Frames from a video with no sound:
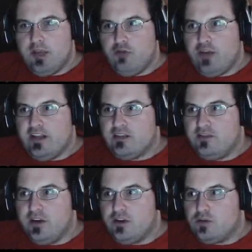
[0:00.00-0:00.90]
My
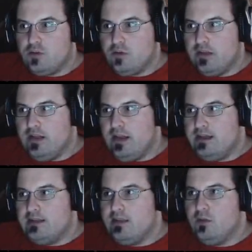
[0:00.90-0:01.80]
greatest fears were
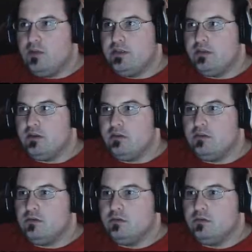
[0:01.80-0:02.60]
realized in the winter.